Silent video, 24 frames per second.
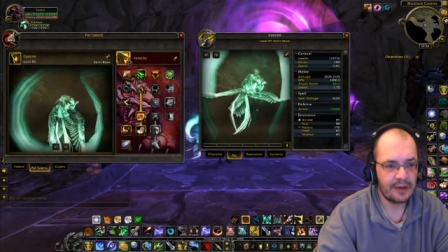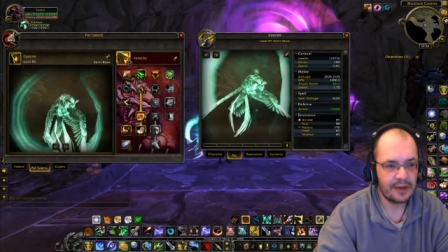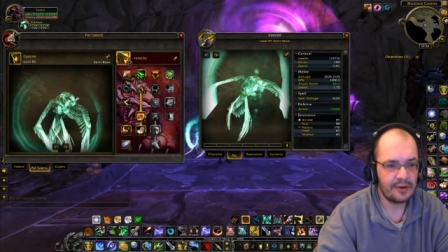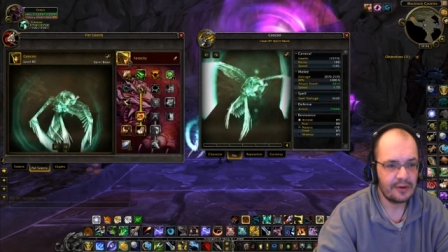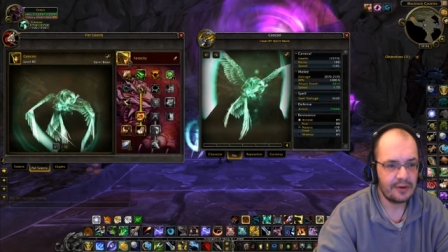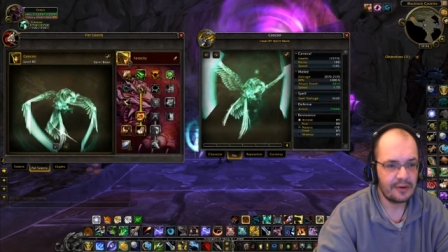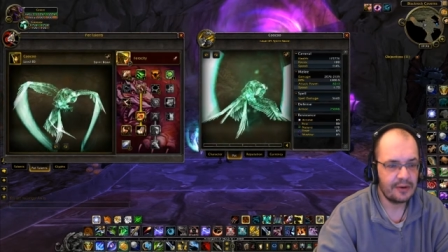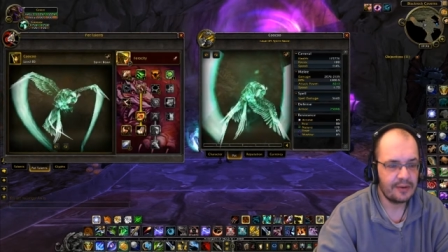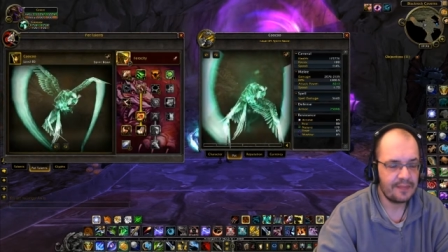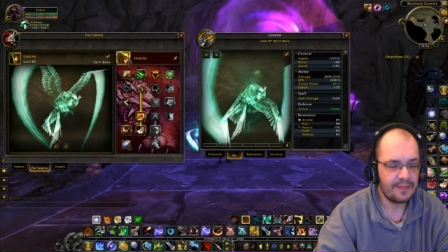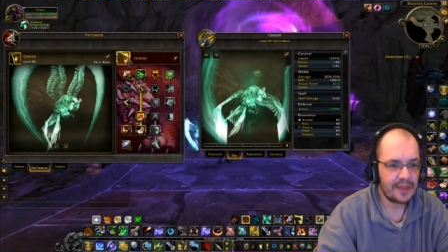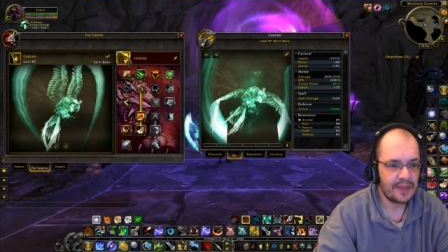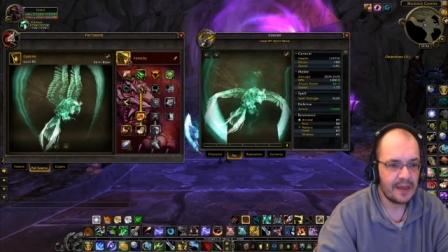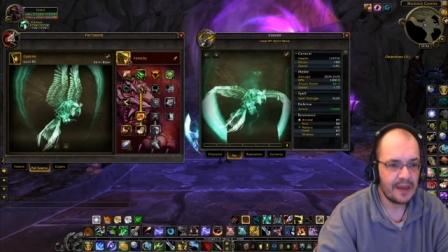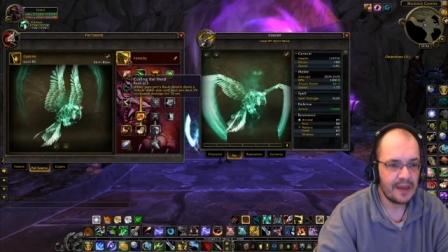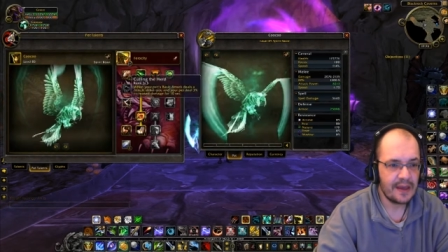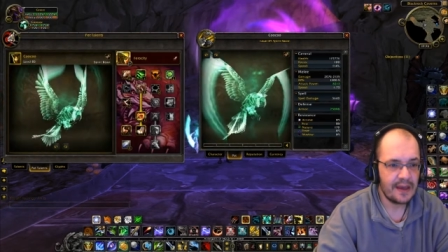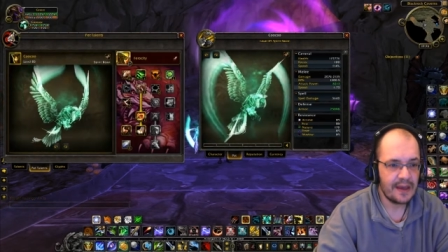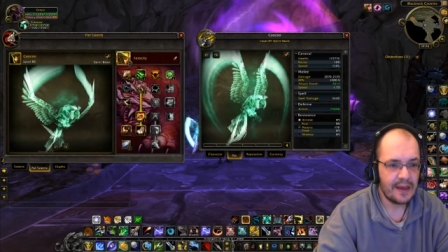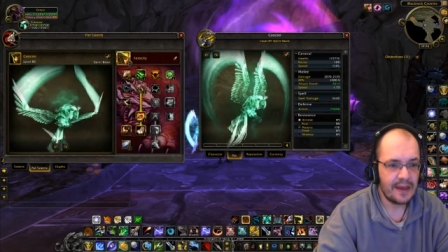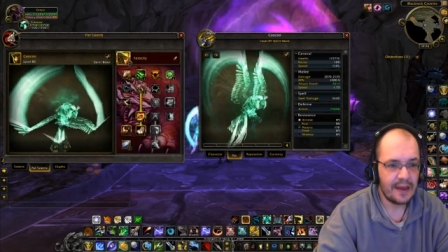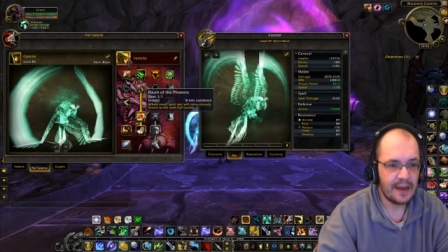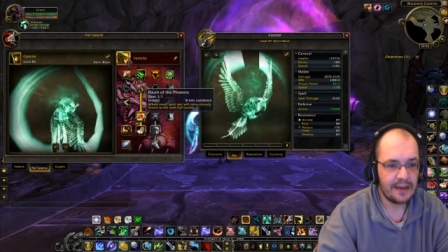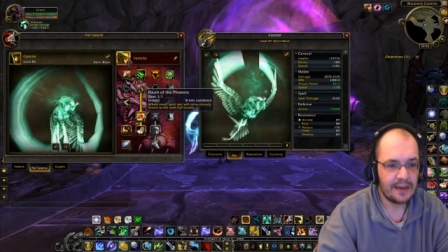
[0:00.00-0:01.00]
Greco
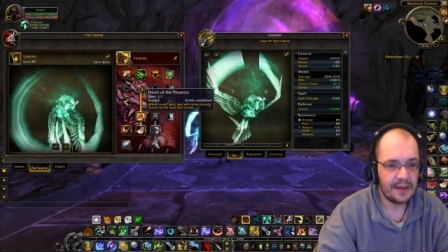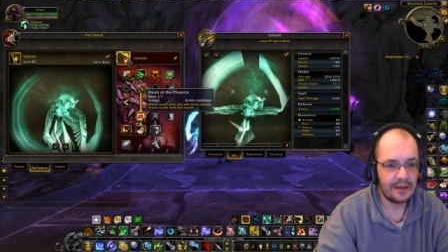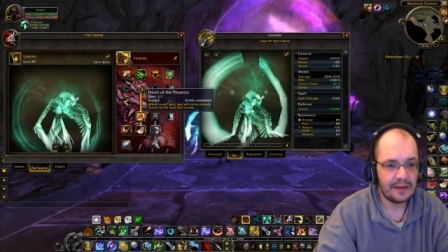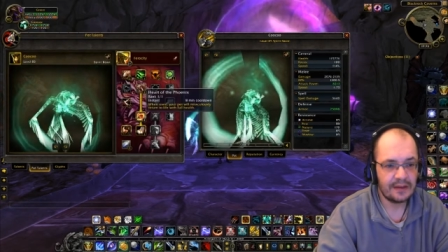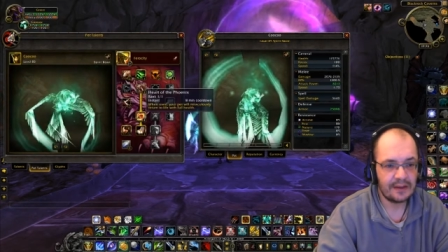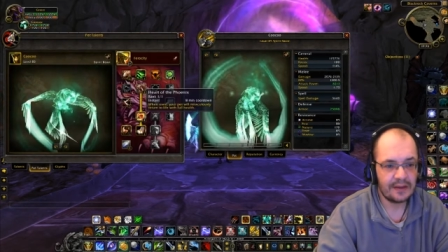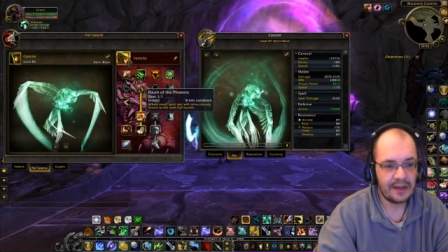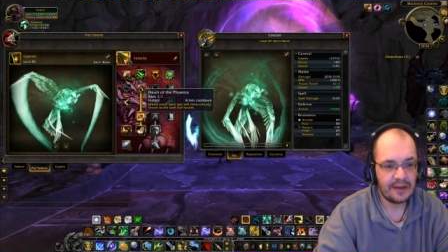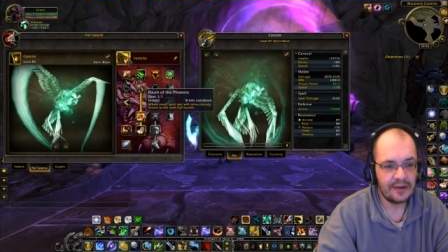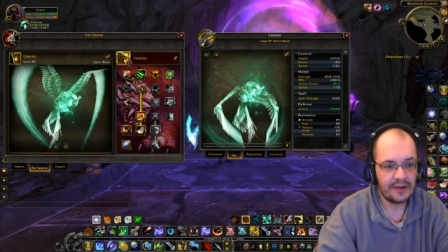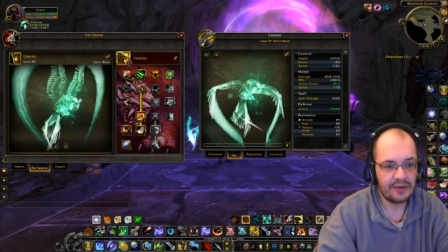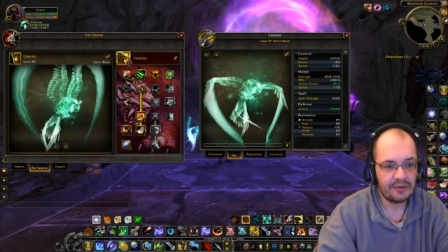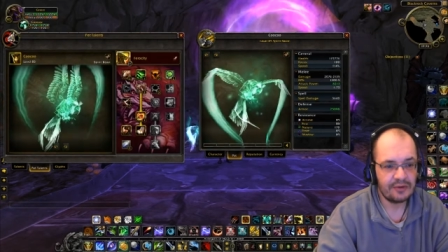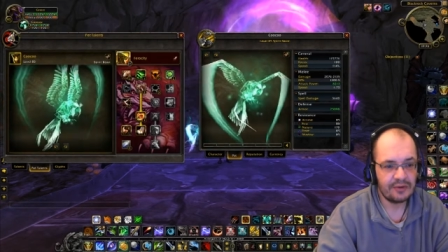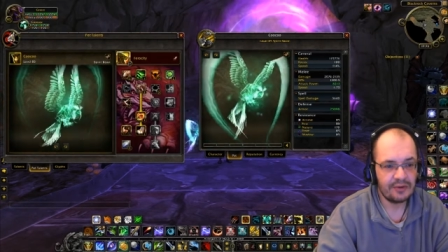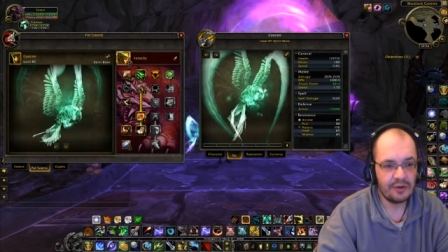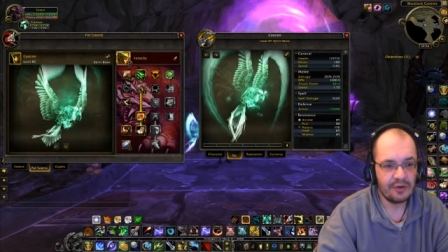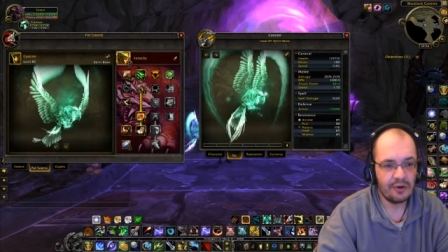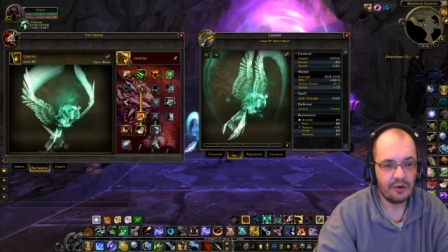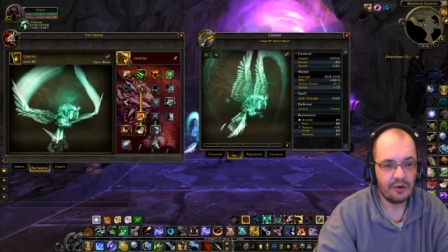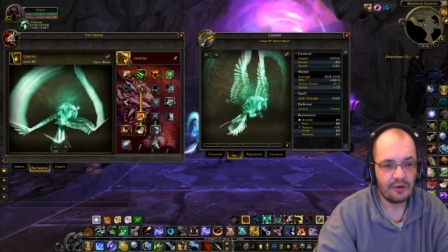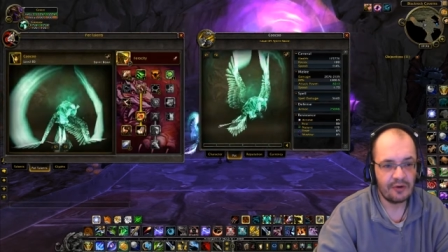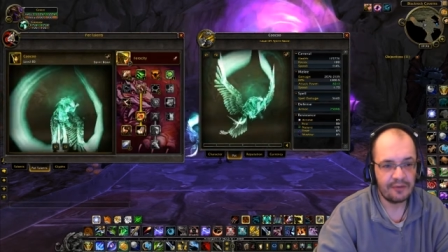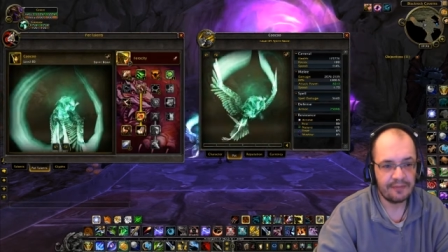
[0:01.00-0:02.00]
and the
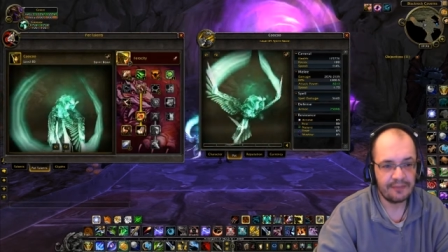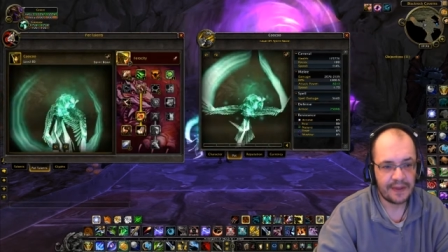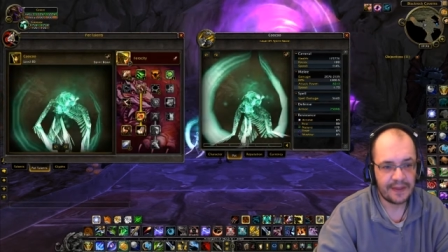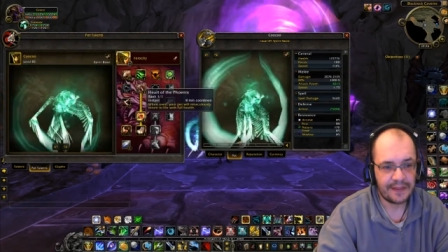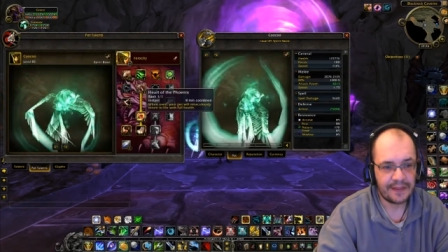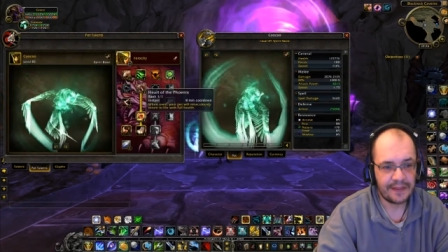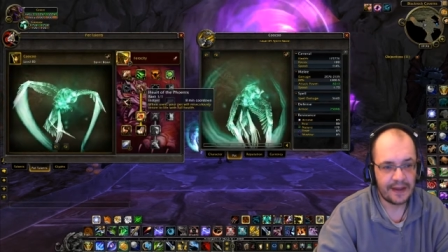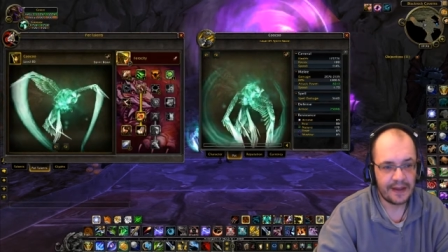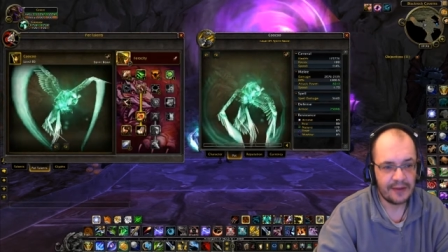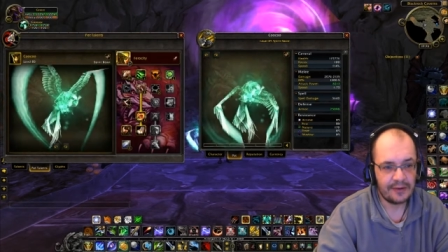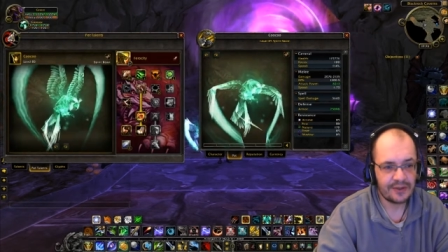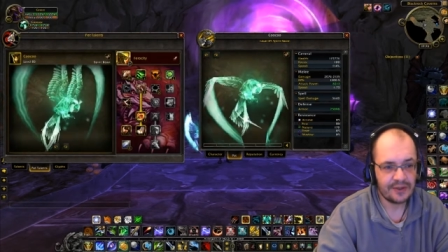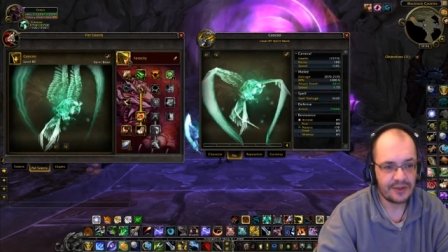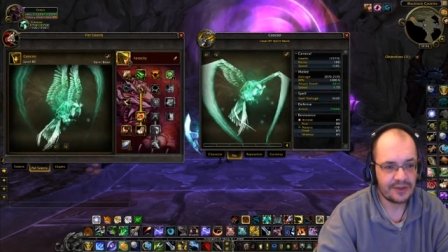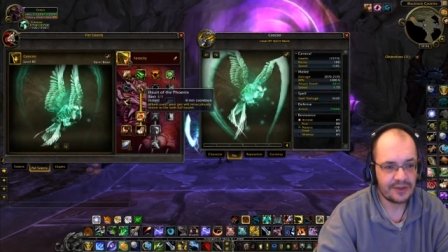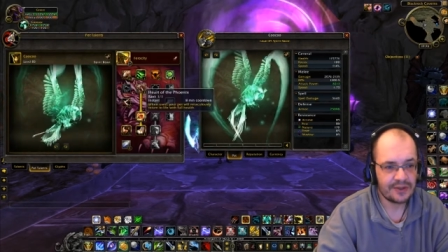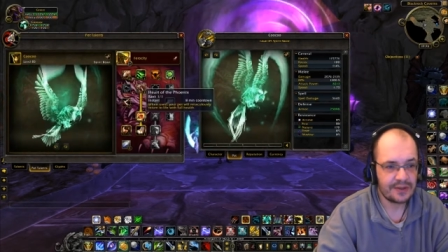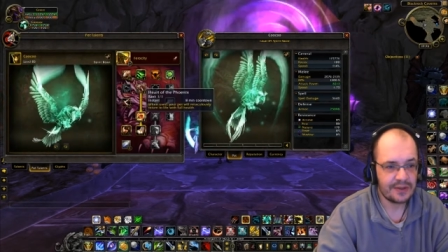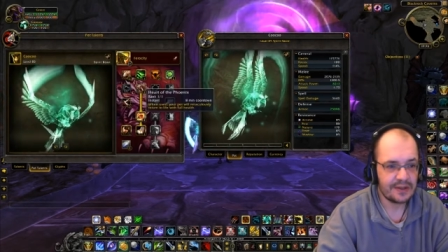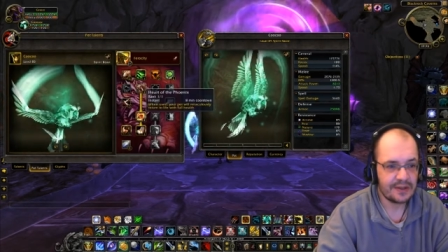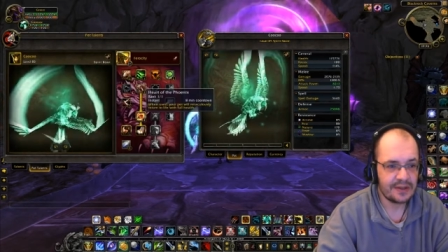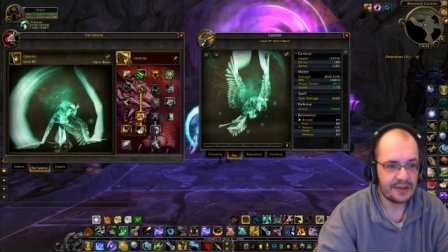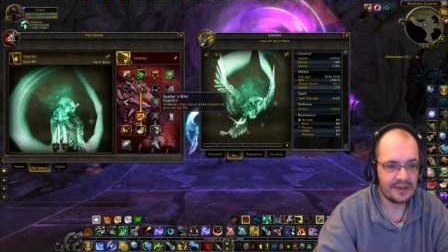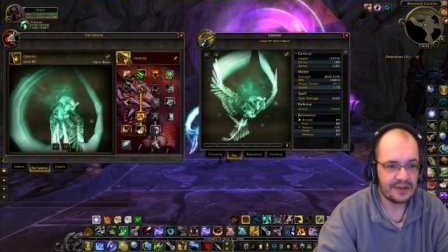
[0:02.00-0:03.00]
talent tree of
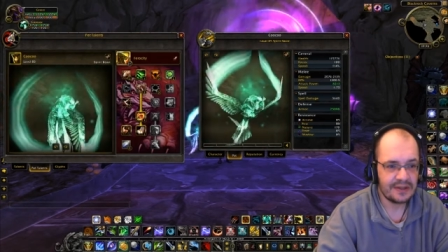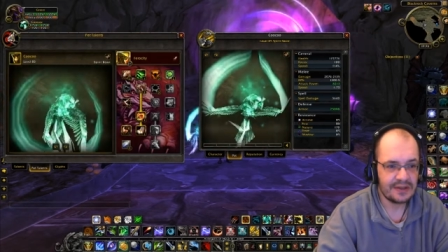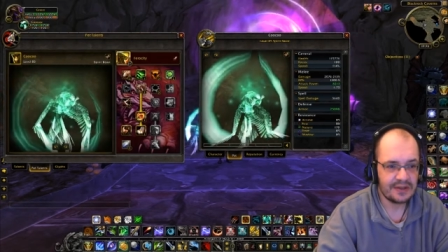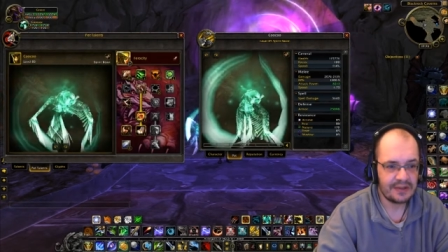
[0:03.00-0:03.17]
Pantalos.